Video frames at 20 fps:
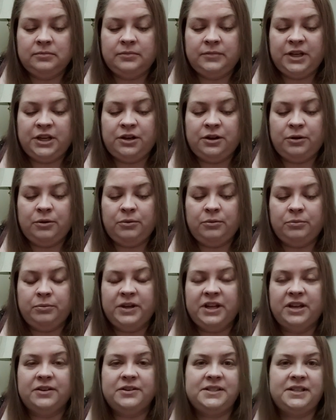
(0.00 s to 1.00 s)
you know,
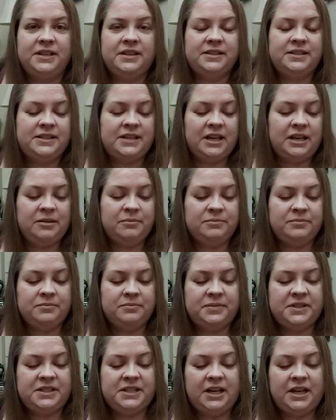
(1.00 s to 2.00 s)
we all see the
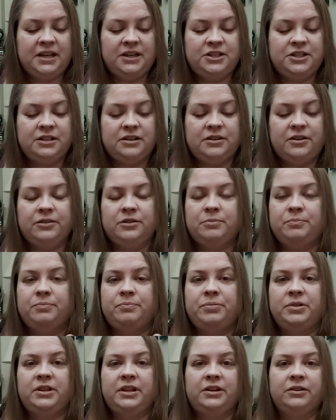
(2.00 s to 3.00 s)
same stage and all the
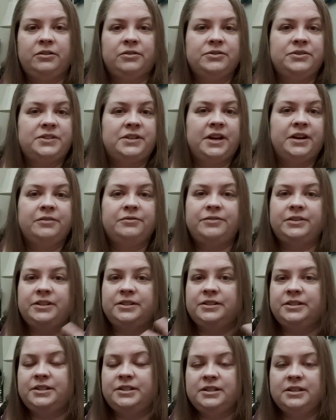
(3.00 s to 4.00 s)
political stuff
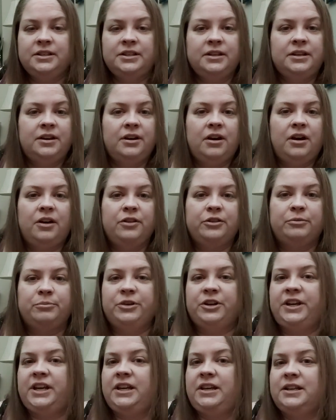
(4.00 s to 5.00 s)
and all the
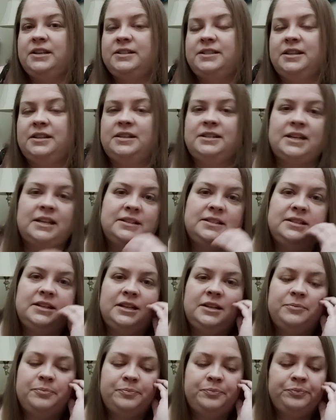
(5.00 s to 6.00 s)
murkiness and the
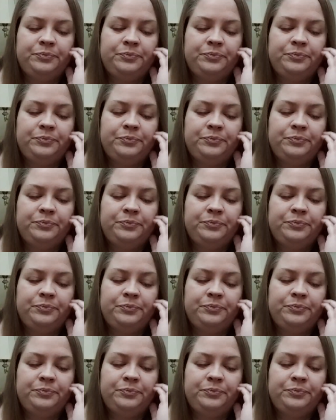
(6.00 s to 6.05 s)
density.